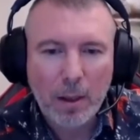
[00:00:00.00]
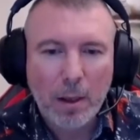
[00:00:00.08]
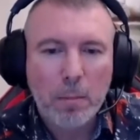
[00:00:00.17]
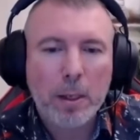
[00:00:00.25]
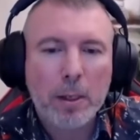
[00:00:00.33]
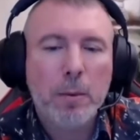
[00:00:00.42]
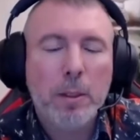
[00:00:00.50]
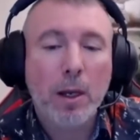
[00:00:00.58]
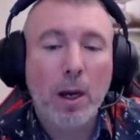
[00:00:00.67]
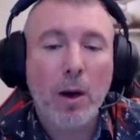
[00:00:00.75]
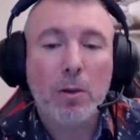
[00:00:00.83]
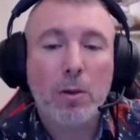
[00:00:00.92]
but
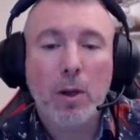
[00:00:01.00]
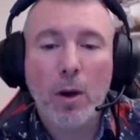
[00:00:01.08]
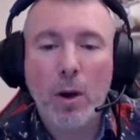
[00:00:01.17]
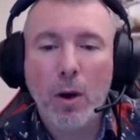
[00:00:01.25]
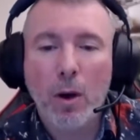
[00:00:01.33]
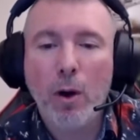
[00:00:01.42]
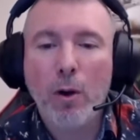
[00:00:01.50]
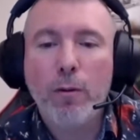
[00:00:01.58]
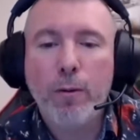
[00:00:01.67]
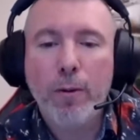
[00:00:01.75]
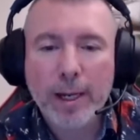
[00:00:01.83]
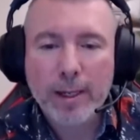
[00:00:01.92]
without all
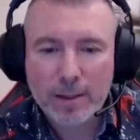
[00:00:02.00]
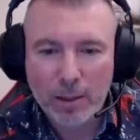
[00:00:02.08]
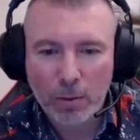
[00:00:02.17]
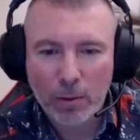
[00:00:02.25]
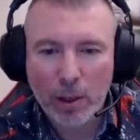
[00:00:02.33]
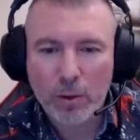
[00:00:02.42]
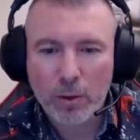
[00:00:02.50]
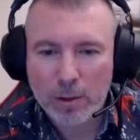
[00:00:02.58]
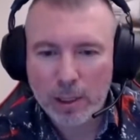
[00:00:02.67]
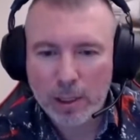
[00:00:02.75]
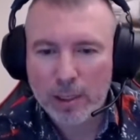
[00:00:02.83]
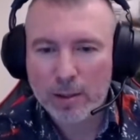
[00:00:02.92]
facts around
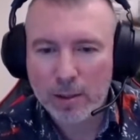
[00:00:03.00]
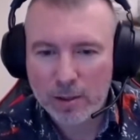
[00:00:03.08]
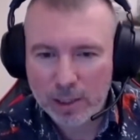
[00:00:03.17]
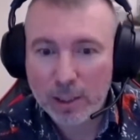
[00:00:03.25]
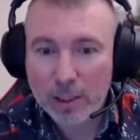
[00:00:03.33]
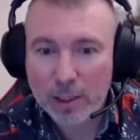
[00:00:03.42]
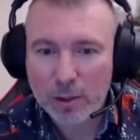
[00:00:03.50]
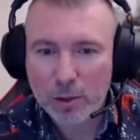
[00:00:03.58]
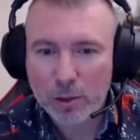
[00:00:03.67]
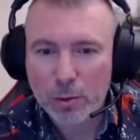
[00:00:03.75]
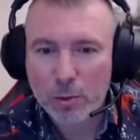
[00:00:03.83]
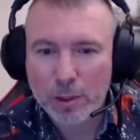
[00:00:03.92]
and thinking
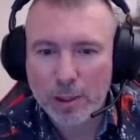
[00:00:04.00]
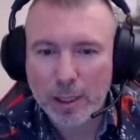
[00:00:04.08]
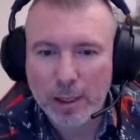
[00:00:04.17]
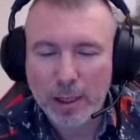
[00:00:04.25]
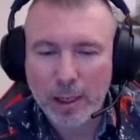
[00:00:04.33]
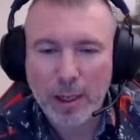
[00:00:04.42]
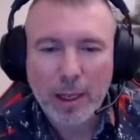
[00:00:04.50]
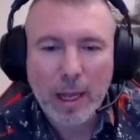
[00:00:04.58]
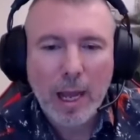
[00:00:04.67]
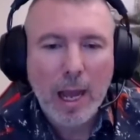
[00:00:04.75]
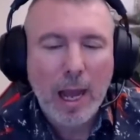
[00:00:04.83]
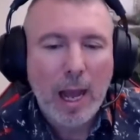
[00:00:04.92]
through it there.
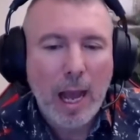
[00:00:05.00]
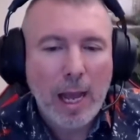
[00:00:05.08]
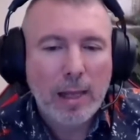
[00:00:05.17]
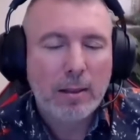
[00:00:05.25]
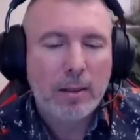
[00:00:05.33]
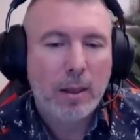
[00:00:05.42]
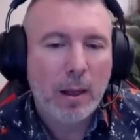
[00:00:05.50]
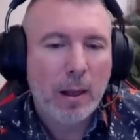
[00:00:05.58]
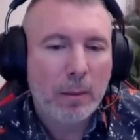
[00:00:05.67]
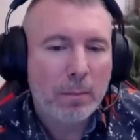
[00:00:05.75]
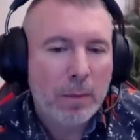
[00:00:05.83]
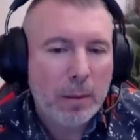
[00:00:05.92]
And
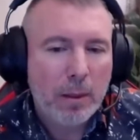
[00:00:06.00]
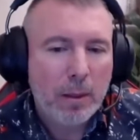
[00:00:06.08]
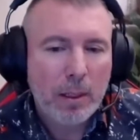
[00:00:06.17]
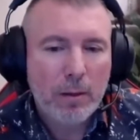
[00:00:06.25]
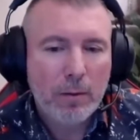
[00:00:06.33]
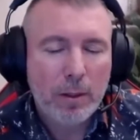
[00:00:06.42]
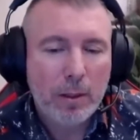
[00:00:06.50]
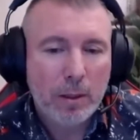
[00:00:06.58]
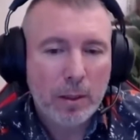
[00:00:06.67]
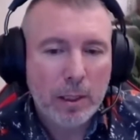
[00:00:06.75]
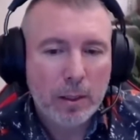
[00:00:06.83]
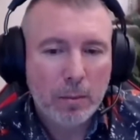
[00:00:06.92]
we believing
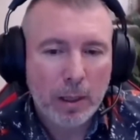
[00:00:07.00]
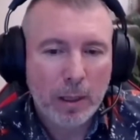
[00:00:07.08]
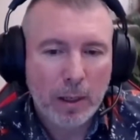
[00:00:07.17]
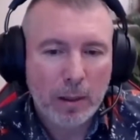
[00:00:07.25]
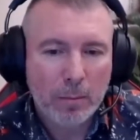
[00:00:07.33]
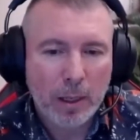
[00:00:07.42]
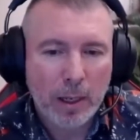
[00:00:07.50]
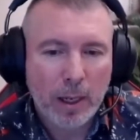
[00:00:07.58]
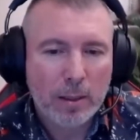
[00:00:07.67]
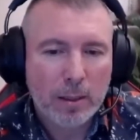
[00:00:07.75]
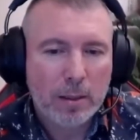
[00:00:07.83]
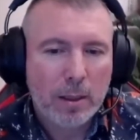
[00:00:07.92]
here by
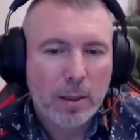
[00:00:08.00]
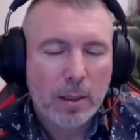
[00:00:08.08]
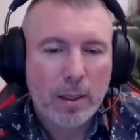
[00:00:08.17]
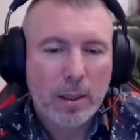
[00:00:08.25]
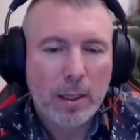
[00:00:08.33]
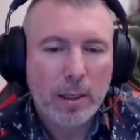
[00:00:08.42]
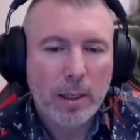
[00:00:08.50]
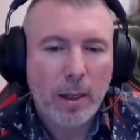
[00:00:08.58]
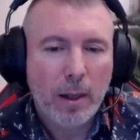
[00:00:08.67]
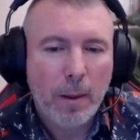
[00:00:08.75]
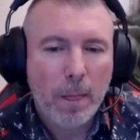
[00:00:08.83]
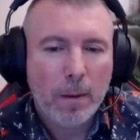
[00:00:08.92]
us
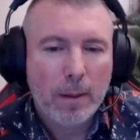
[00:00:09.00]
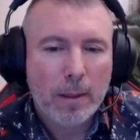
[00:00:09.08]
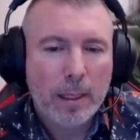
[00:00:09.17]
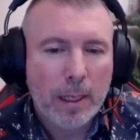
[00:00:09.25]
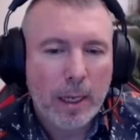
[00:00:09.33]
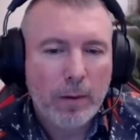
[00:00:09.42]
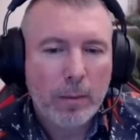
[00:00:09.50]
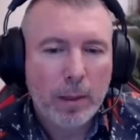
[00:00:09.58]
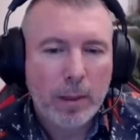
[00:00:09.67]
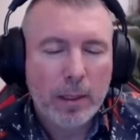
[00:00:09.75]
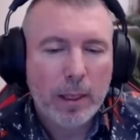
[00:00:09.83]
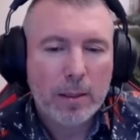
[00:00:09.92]
that
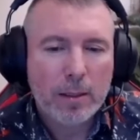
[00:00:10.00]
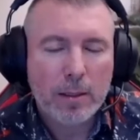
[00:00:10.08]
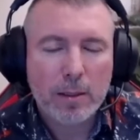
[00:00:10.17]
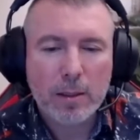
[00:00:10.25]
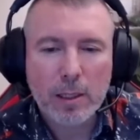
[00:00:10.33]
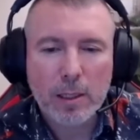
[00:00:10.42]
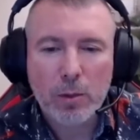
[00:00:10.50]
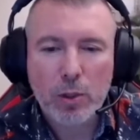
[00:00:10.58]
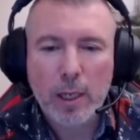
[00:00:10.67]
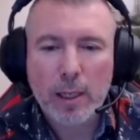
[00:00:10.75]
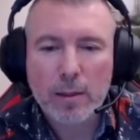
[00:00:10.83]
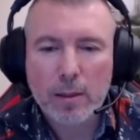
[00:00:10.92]
everybody has the same
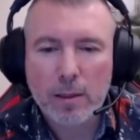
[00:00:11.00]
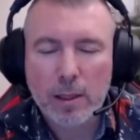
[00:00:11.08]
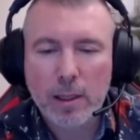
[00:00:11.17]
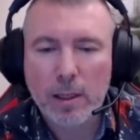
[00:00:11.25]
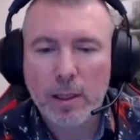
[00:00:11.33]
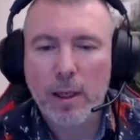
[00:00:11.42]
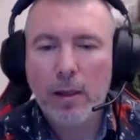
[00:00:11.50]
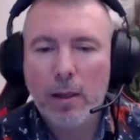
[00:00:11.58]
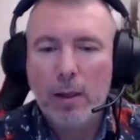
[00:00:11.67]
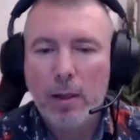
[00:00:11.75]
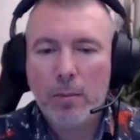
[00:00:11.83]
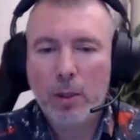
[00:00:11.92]
chances there,
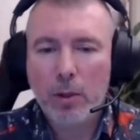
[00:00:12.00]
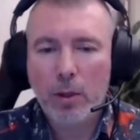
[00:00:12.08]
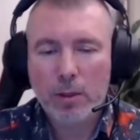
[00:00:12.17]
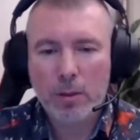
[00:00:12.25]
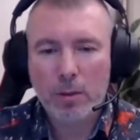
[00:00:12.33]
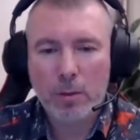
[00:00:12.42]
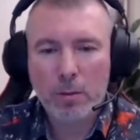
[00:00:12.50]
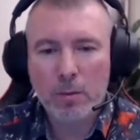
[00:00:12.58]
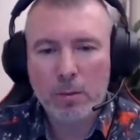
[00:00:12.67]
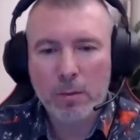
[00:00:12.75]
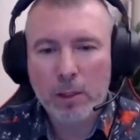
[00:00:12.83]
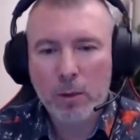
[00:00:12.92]
because
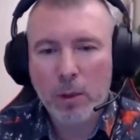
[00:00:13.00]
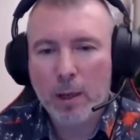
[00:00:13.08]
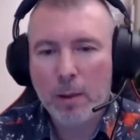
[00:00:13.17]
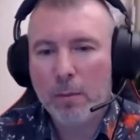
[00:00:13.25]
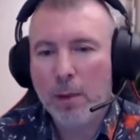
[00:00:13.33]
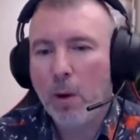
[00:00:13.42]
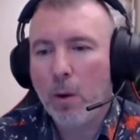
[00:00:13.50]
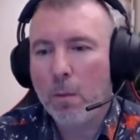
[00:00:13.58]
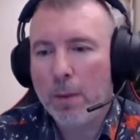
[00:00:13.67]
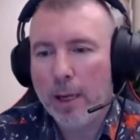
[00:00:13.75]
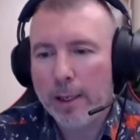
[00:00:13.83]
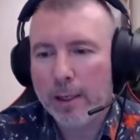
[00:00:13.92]
when you are now
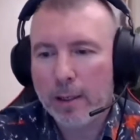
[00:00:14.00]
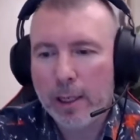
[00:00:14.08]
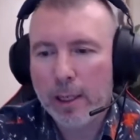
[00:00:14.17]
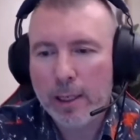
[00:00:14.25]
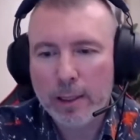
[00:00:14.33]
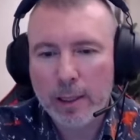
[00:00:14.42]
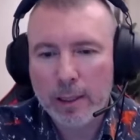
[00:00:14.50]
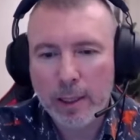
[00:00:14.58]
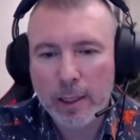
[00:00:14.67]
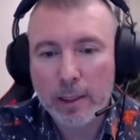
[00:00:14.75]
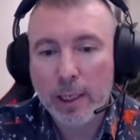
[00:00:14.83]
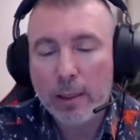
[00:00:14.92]
buying
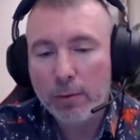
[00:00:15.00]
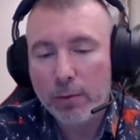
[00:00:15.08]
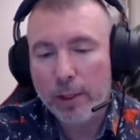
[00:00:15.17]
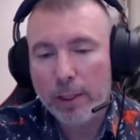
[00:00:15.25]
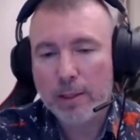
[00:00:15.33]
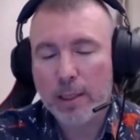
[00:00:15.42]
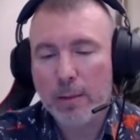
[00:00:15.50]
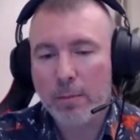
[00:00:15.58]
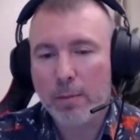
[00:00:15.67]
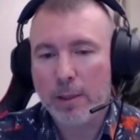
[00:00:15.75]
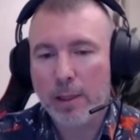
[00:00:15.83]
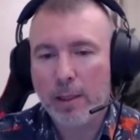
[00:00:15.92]
8888, for
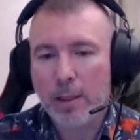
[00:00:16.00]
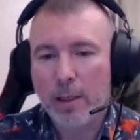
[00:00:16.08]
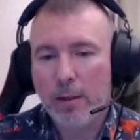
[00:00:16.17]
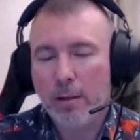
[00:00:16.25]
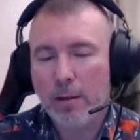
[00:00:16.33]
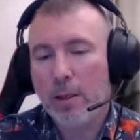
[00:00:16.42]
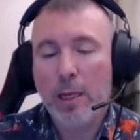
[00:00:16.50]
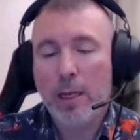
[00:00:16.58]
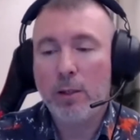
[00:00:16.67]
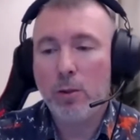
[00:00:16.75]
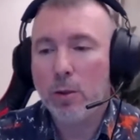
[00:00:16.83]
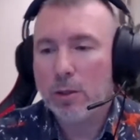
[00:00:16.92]
example,
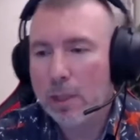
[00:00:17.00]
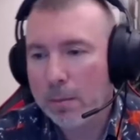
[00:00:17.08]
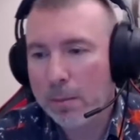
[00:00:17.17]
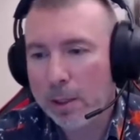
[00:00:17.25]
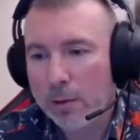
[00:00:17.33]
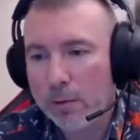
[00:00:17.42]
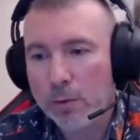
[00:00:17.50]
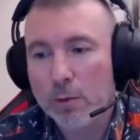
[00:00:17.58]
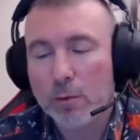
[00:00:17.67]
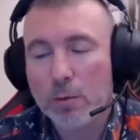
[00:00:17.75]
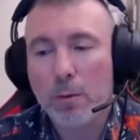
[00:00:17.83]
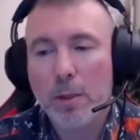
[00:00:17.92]
and you are somebody
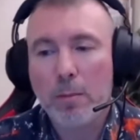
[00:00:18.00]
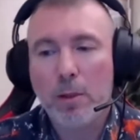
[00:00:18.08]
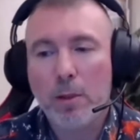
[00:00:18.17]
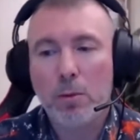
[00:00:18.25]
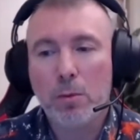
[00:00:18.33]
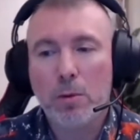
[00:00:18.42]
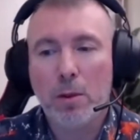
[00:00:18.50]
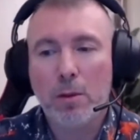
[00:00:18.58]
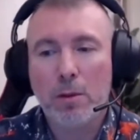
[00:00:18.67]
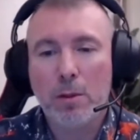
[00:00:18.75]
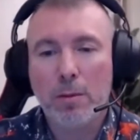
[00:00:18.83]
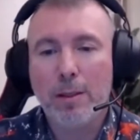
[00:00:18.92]
who's number
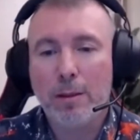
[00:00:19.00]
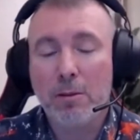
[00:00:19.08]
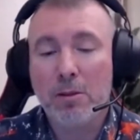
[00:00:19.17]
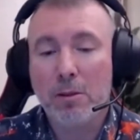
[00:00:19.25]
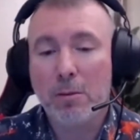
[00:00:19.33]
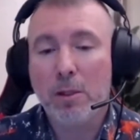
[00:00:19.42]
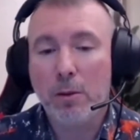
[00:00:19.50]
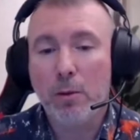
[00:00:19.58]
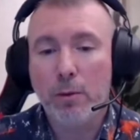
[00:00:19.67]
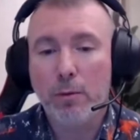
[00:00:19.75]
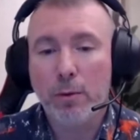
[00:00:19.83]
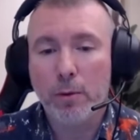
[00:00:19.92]
2020, it's really
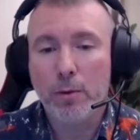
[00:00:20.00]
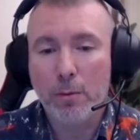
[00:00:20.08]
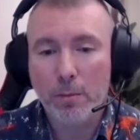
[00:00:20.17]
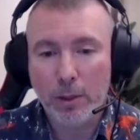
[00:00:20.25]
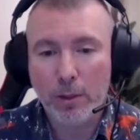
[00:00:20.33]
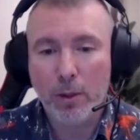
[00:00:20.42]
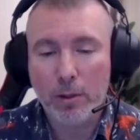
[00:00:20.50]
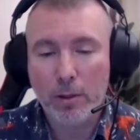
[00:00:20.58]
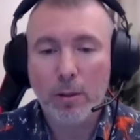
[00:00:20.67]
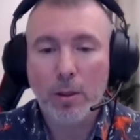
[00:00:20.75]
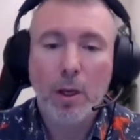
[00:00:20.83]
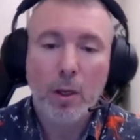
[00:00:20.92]
cool for you
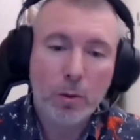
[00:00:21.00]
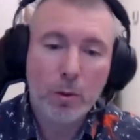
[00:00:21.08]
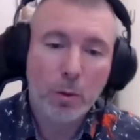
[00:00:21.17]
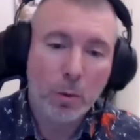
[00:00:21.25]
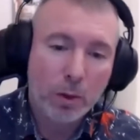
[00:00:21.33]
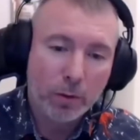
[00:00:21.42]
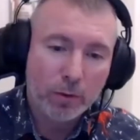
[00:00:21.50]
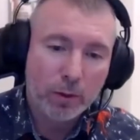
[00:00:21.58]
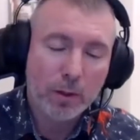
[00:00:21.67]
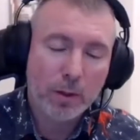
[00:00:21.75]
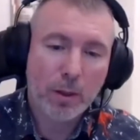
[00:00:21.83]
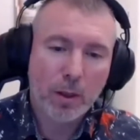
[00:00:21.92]
because you're one of the